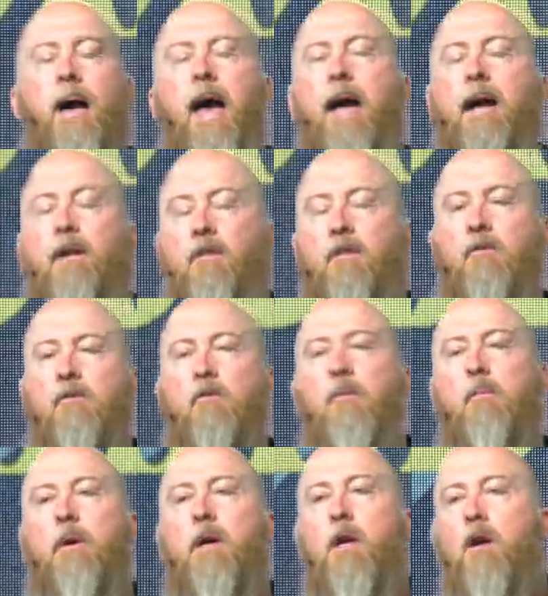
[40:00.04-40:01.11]
in the back of the
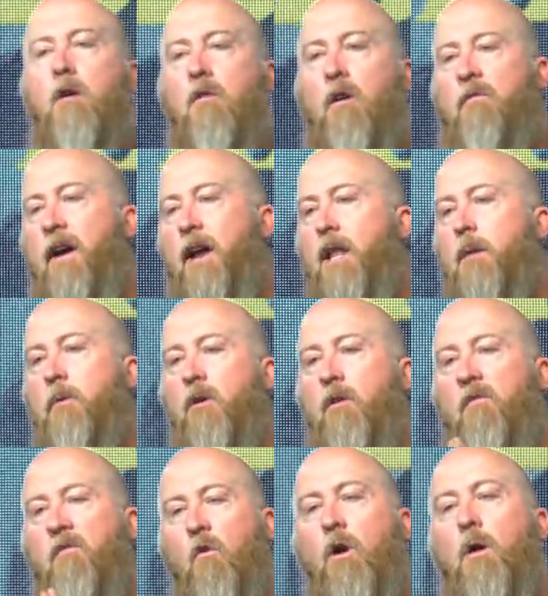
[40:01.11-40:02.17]
room
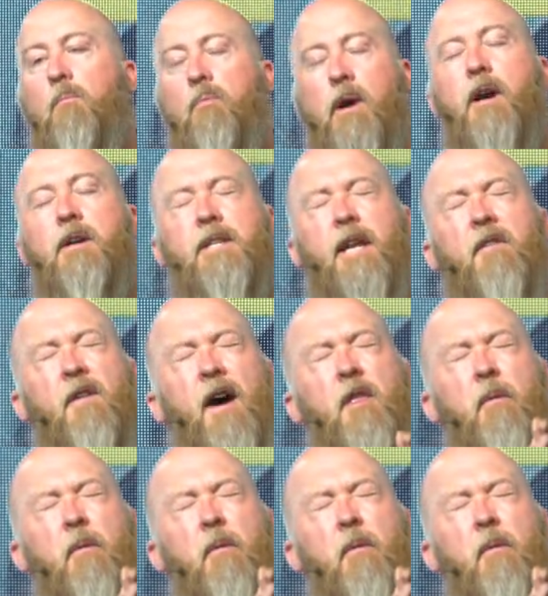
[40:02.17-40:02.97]
available for prayer today.